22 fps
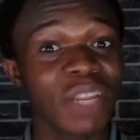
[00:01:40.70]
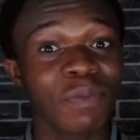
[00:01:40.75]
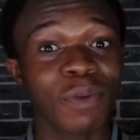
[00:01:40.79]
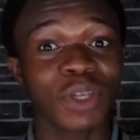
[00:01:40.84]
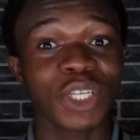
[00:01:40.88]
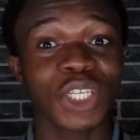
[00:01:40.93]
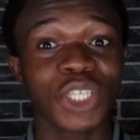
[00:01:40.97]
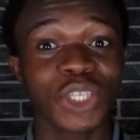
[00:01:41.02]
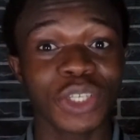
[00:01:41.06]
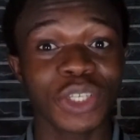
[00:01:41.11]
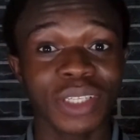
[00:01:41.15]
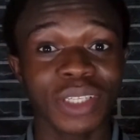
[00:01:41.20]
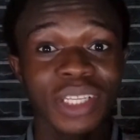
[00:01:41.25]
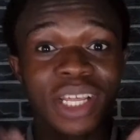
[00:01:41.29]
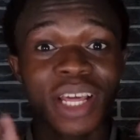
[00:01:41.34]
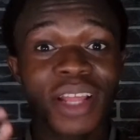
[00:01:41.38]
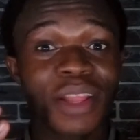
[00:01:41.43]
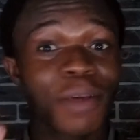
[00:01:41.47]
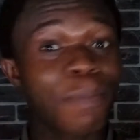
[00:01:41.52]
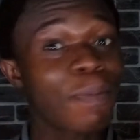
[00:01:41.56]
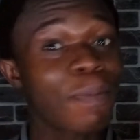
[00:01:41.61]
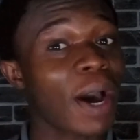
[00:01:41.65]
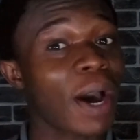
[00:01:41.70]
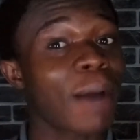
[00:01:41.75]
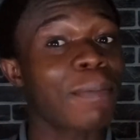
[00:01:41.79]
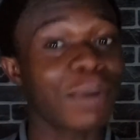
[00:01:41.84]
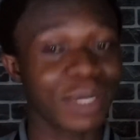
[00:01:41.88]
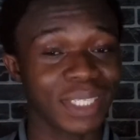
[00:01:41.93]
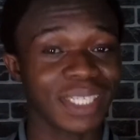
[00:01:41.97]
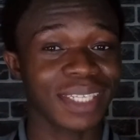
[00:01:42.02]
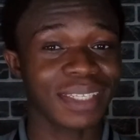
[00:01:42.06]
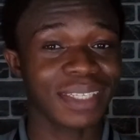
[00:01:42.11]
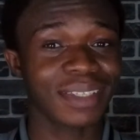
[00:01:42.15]
position, the power
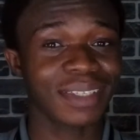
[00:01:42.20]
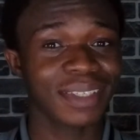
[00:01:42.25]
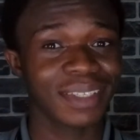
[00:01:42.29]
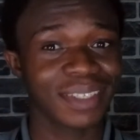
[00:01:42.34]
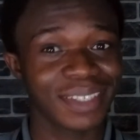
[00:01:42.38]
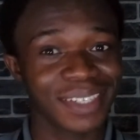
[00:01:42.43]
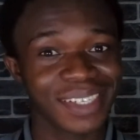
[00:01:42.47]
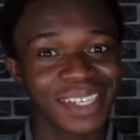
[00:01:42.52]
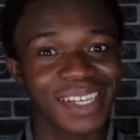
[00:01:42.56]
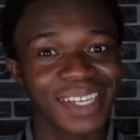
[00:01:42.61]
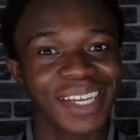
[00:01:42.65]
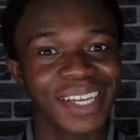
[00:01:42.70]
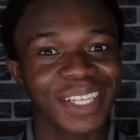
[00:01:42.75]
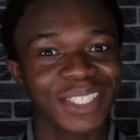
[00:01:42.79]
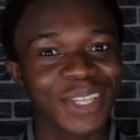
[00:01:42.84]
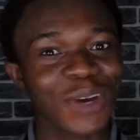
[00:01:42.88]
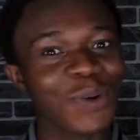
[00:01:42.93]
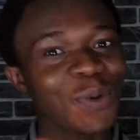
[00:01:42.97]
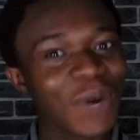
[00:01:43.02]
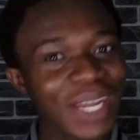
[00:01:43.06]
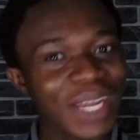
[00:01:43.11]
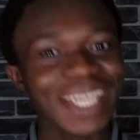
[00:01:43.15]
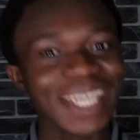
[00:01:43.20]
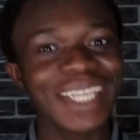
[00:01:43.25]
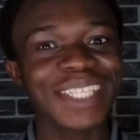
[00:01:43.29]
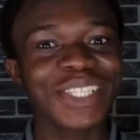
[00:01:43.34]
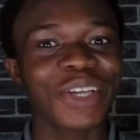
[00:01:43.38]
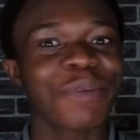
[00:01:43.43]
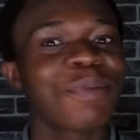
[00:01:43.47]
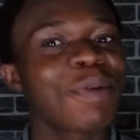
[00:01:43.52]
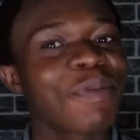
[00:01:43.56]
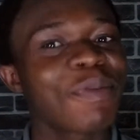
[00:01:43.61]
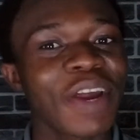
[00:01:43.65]
button. So what is
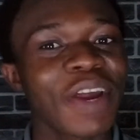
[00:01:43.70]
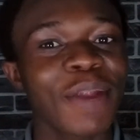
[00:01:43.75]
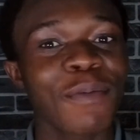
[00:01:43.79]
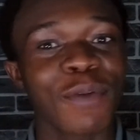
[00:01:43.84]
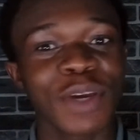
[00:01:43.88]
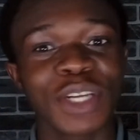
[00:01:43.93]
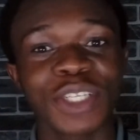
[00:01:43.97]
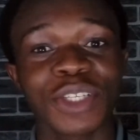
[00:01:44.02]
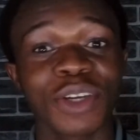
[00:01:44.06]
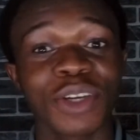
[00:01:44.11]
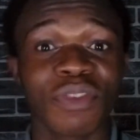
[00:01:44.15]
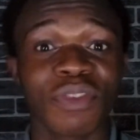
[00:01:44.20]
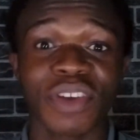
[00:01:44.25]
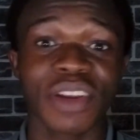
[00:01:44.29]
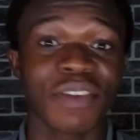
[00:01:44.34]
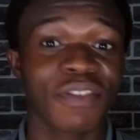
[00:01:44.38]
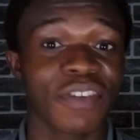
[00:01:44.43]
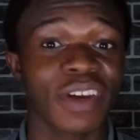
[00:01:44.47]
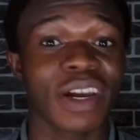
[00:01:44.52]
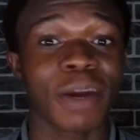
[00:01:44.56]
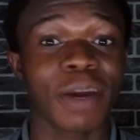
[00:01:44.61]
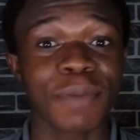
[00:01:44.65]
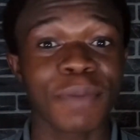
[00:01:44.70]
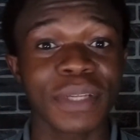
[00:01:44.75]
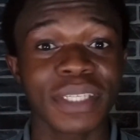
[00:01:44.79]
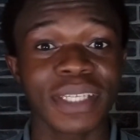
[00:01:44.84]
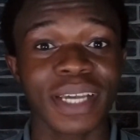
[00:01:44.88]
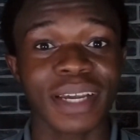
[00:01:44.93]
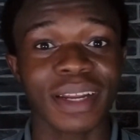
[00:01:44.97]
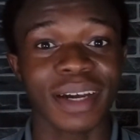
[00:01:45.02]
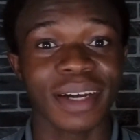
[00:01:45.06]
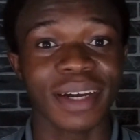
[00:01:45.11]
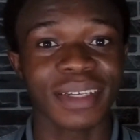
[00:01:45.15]
your preferred position for the fingerprint
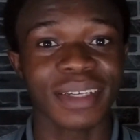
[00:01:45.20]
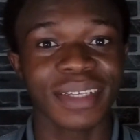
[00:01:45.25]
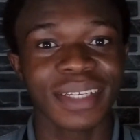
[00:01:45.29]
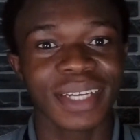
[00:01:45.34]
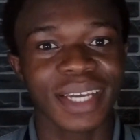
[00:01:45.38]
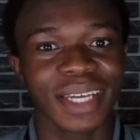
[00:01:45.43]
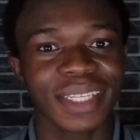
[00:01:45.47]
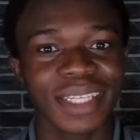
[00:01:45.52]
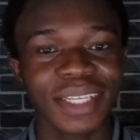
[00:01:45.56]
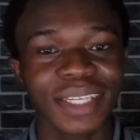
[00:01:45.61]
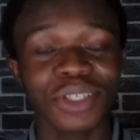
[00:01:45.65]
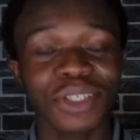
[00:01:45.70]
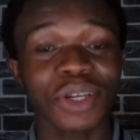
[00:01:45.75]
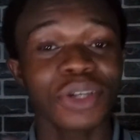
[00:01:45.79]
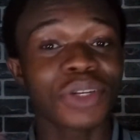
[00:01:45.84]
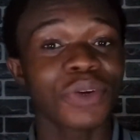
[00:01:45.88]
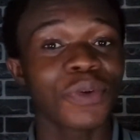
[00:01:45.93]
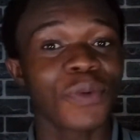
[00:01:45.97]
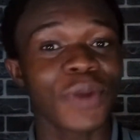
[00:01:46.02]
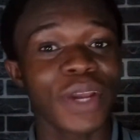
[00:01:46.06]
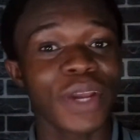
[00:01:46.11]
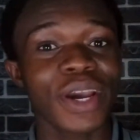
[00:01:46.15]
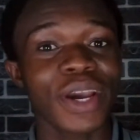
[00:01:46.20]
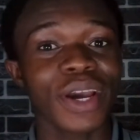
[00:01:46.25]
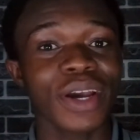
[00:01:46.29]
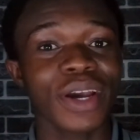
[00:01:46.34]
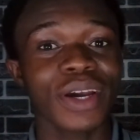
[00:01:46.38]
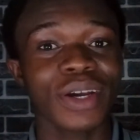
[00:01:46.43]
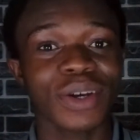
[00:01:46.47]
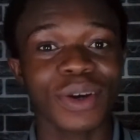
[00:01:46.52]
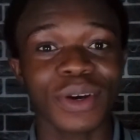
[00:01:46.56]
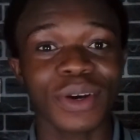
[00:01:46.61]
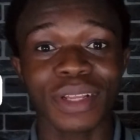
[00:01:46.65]
scanner? Is it on the rear,
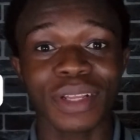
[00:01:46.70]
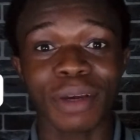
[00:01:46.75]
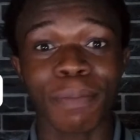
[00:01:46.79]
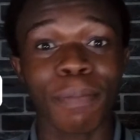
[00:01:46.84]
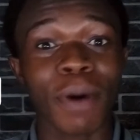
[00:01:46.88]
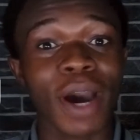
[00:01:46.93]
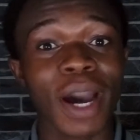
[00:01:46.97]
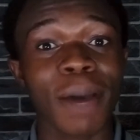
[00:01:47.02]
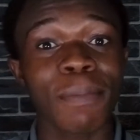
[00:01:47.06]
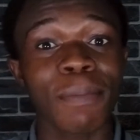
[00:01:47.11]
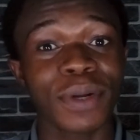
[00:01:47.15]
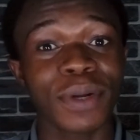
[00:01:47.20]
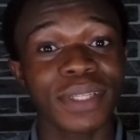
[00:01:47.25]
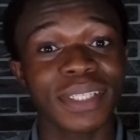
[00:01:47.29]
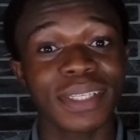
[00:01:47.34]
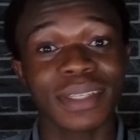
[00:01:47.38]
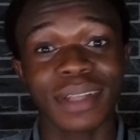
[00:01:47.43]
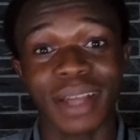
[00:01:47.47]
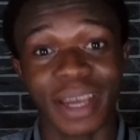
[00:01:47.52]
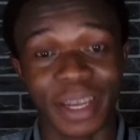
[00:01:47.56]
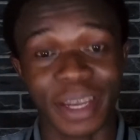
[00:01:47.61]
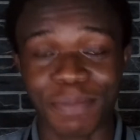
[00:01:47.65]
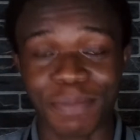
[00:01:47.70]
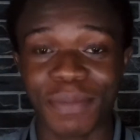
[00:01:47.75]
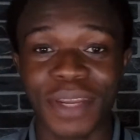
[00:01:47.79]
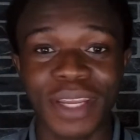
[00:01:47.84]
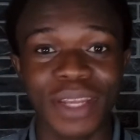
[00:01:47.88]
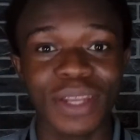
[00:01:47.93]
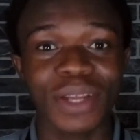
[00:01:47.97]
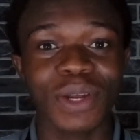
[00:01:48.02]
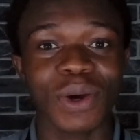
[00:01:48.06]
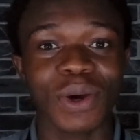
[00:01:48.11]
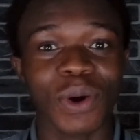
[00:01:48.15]
on the power button like
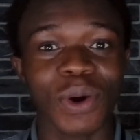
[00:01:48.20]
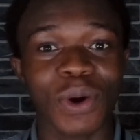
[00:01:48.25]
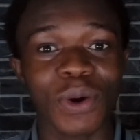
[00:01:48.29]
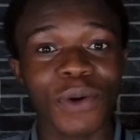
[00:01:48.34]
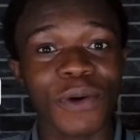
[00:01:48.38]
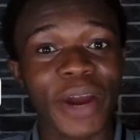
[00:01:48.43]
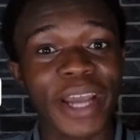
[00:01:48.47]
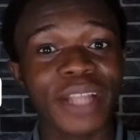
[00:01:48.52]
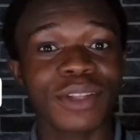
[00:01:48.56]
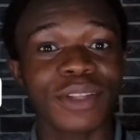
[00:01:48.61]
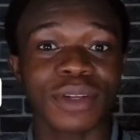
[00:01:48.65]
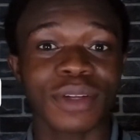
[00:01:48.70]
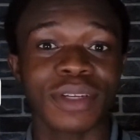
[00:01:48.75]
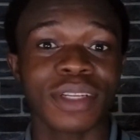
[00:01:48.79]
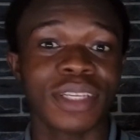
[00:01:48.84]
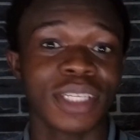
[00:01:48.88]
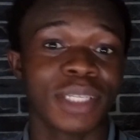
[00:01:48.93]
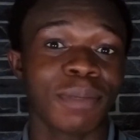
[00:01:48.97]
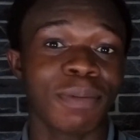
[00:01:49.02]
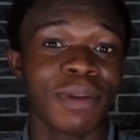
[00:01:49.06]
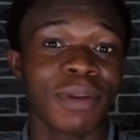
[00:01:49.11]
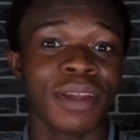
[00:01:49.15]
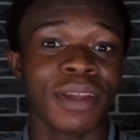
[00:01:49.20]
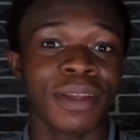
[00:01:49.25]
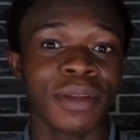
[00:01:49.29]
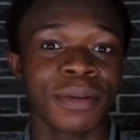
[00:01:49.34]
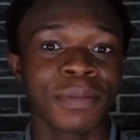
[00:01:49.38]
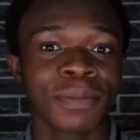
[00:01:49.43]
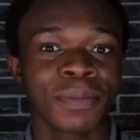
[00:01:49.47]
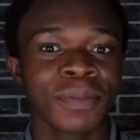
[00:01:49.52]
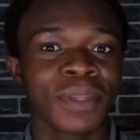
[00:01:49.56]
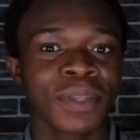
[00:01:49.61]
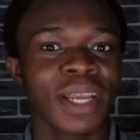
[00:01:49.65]
me, or right on the display?
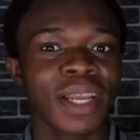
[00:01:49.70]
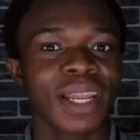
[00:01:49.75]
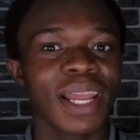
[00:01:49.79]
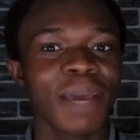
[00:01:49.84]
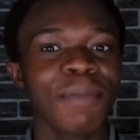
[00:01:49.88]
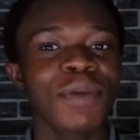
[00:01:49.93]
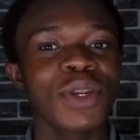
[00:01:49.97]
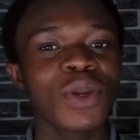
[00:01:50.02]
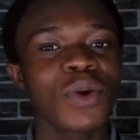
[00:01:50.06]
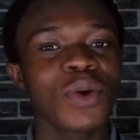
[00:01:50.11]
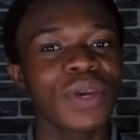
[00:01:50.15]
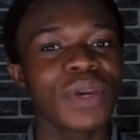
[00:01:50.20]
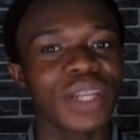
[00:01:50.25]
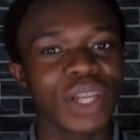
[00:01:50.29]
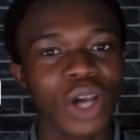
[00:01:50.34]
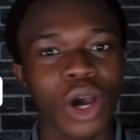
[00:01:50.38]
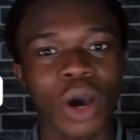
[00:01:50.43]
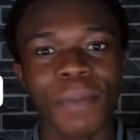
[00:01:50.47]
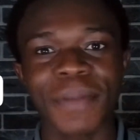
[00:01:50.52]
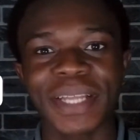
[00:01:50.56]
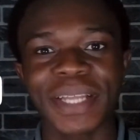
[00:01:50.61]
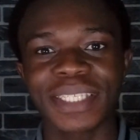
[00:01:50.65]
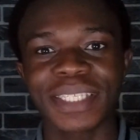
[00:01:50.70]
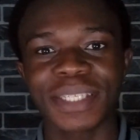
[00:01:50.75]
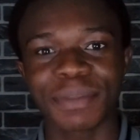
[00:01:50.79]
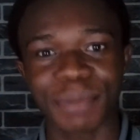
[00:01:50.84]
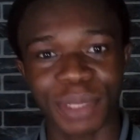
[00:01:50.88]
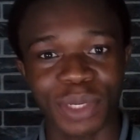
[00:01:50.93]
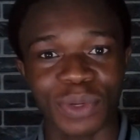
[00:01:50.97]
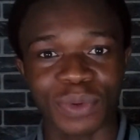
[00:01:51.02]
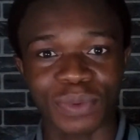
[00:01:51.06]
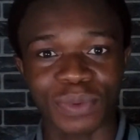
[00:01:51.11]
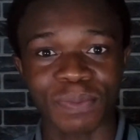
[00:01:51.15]
Let me know in the comments
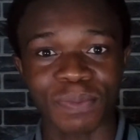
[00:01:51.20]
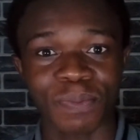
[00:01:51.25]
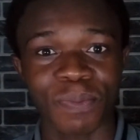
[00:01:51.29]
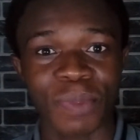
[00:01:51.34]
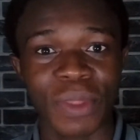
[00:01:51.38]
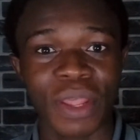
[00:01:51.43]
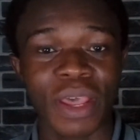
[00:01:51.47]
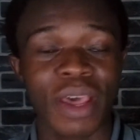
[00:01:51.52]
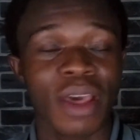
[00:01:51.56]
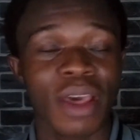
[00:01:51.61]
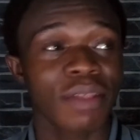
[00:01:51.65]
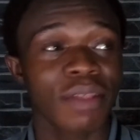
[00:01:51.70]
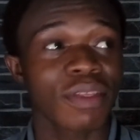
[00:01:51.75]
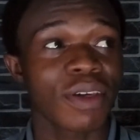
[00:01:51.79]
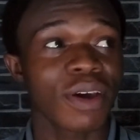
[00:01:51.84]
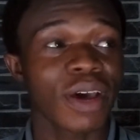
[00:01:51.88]
below. The